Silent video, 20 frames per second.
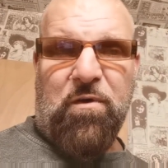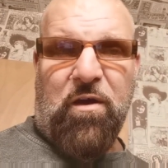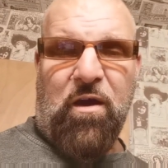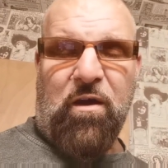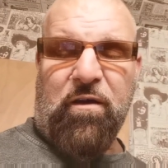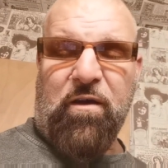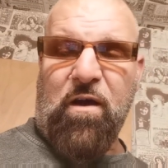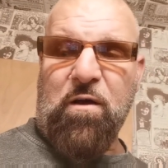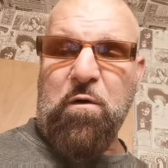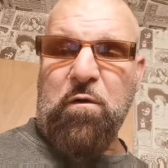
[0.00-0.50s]

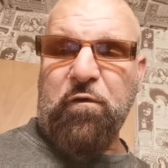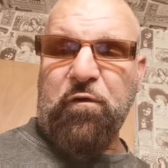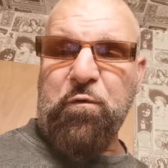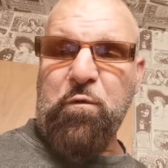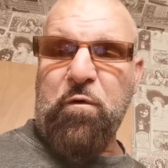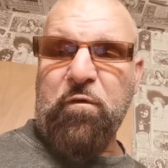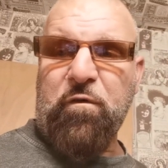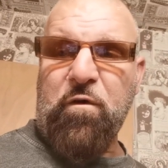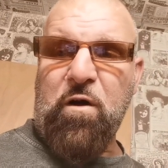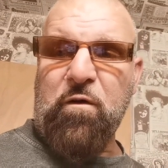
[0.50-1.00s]
Can't count on
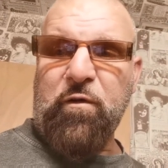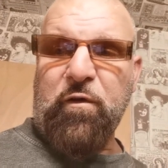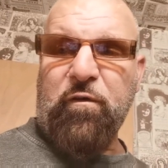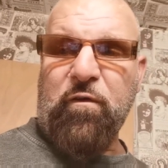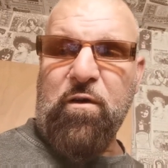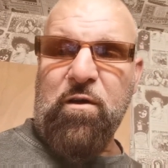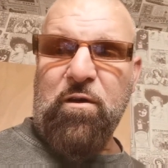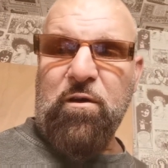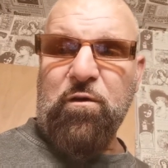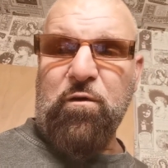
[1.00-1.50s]
Schwartz,
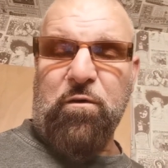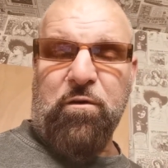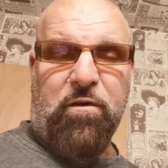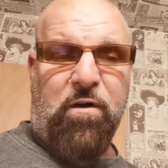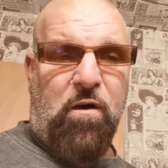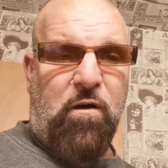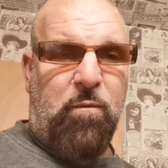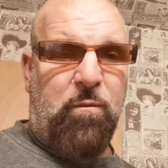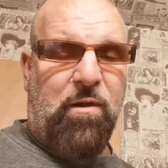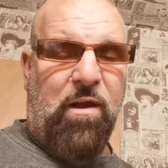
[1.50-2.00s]
obviously.
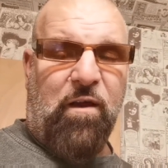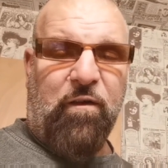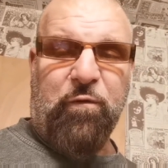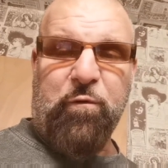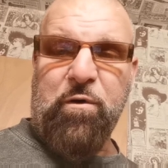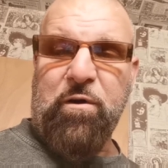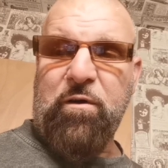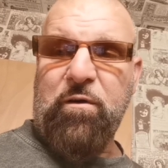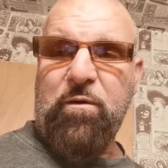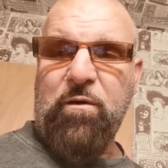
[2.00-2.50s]
Couldn't count on him
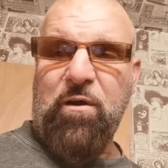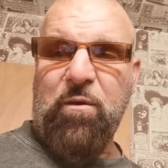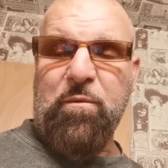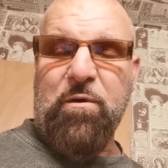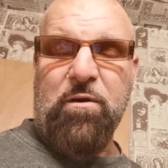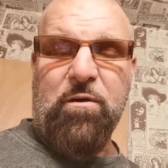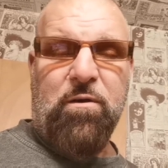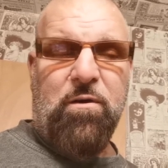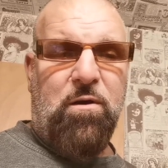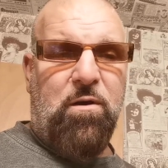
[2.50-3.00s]
last week. I
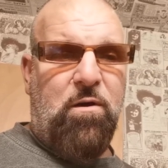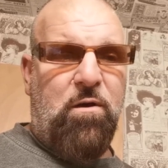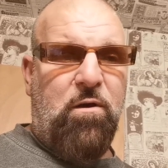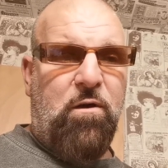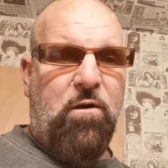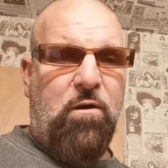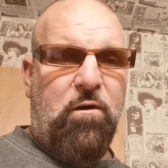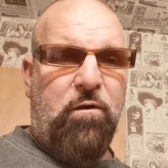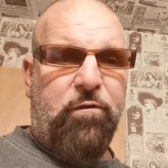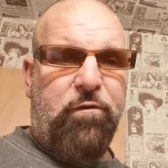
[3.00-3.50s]
mean,
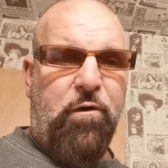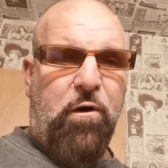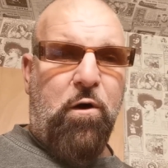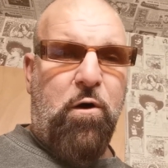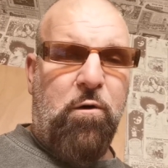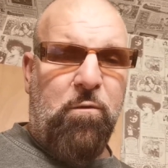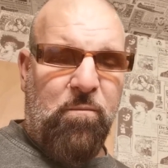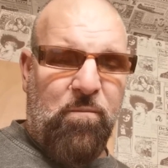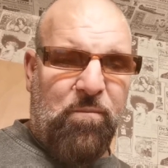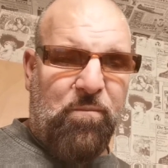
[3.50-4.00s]

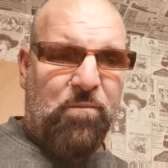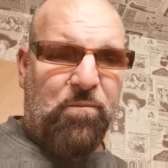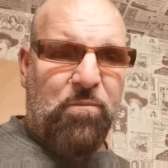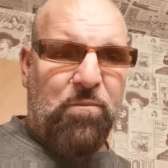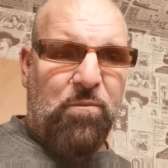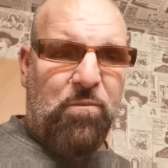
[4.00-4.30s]
so